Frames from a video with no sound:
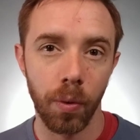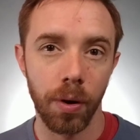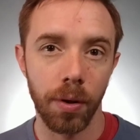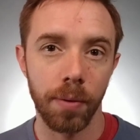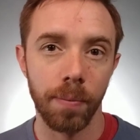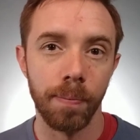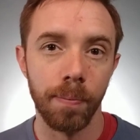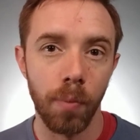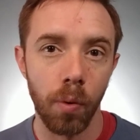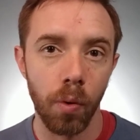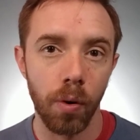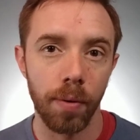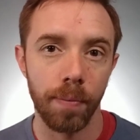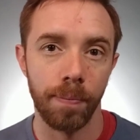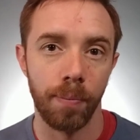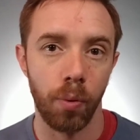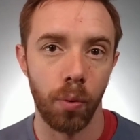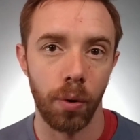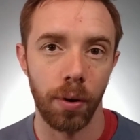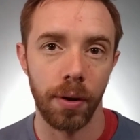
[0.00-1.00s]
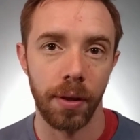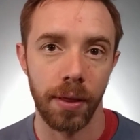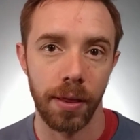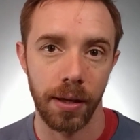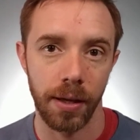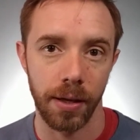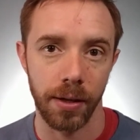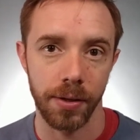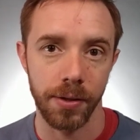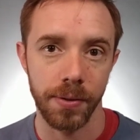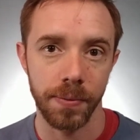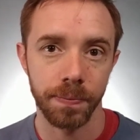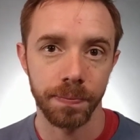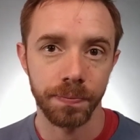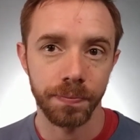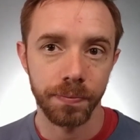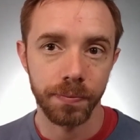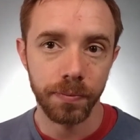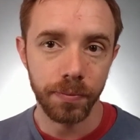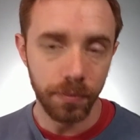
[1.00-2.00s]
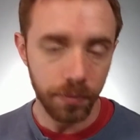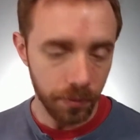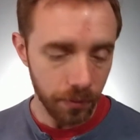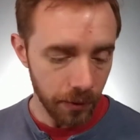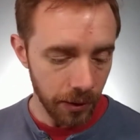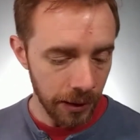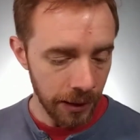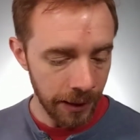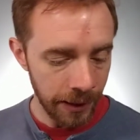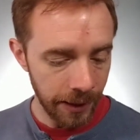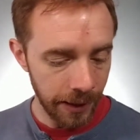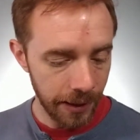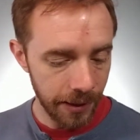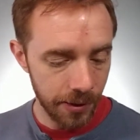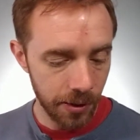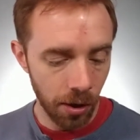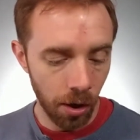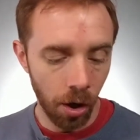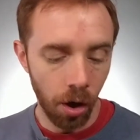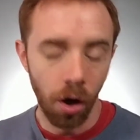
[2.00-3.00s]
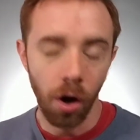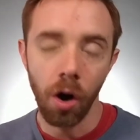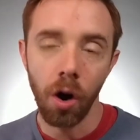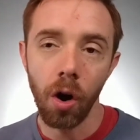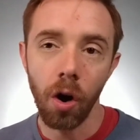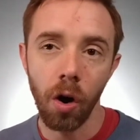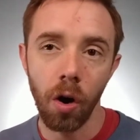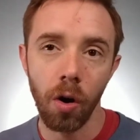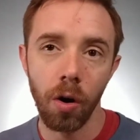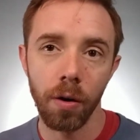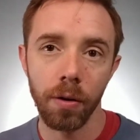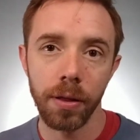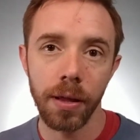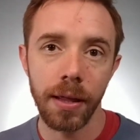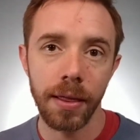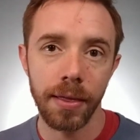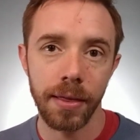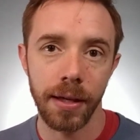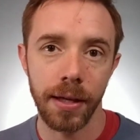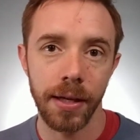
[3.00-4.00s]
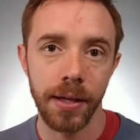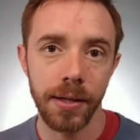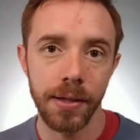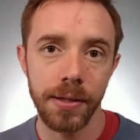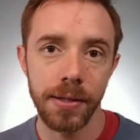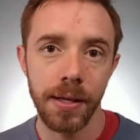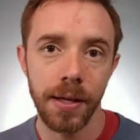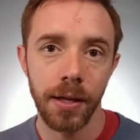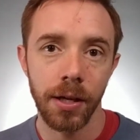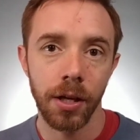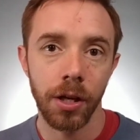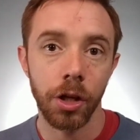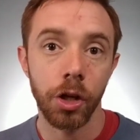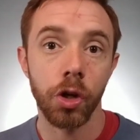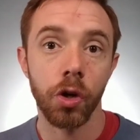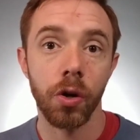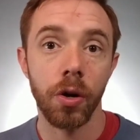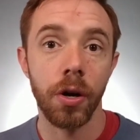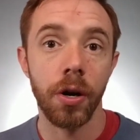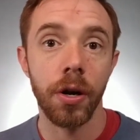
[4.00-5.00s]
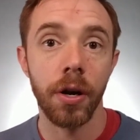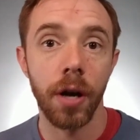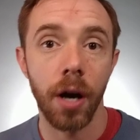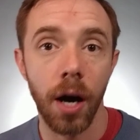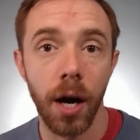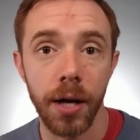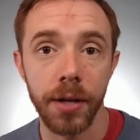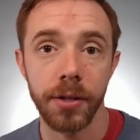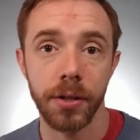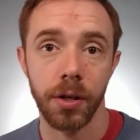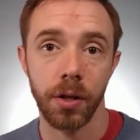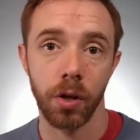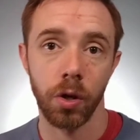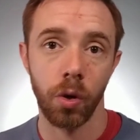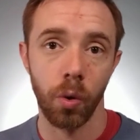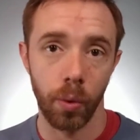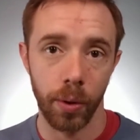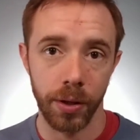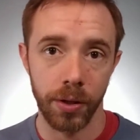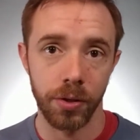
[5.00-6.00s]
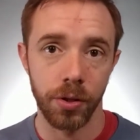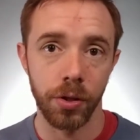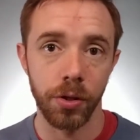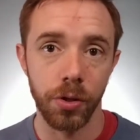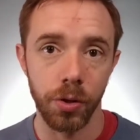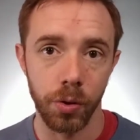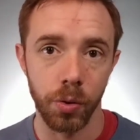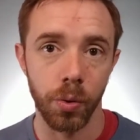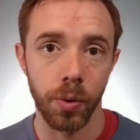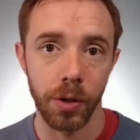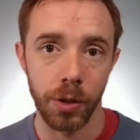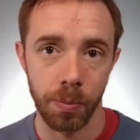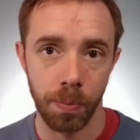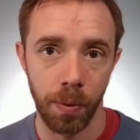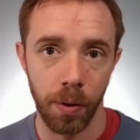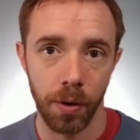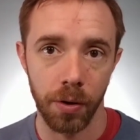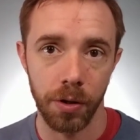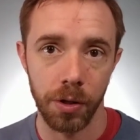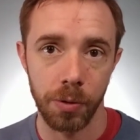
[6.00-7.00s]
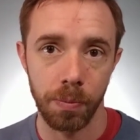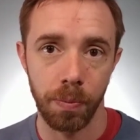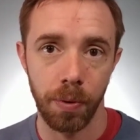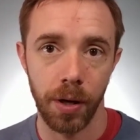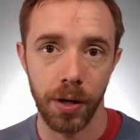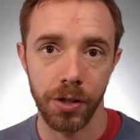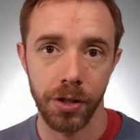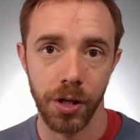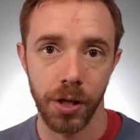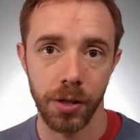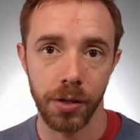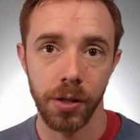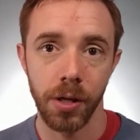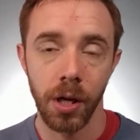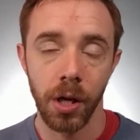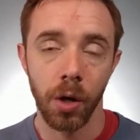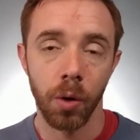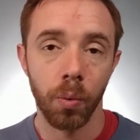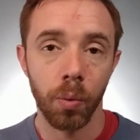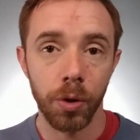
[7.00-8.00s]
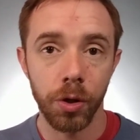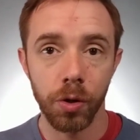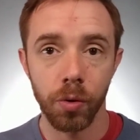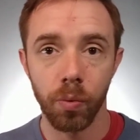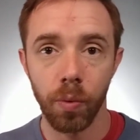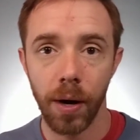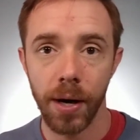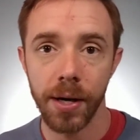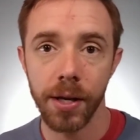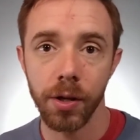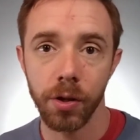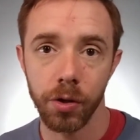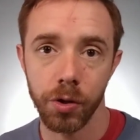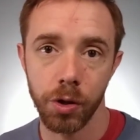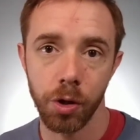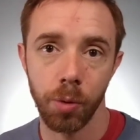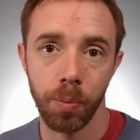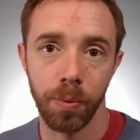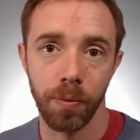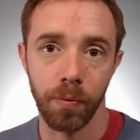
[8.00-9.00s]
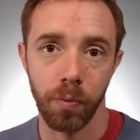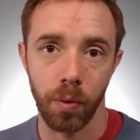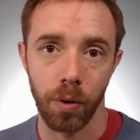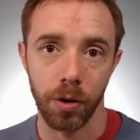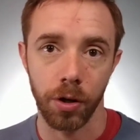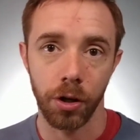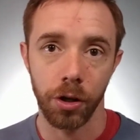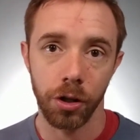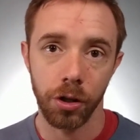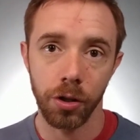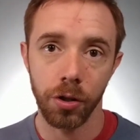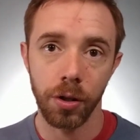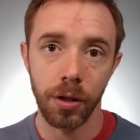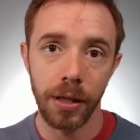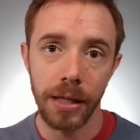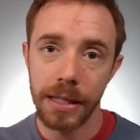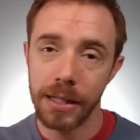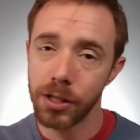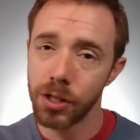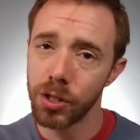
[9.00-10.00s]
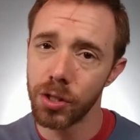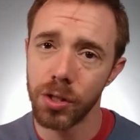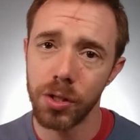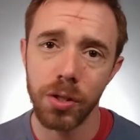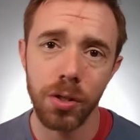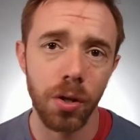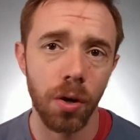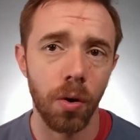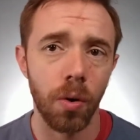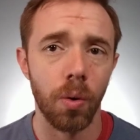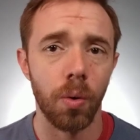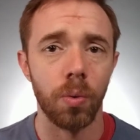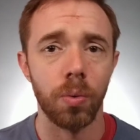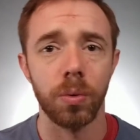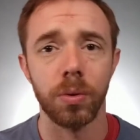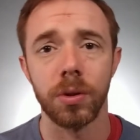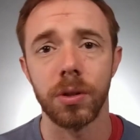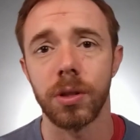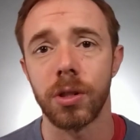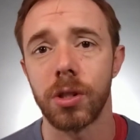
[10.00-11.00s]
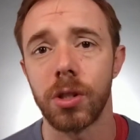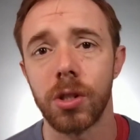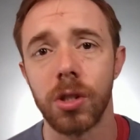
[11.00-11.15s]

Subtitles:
one of the more important things. It's all the things you're not going to do as part of this project. When you're writing your scope of work, it's so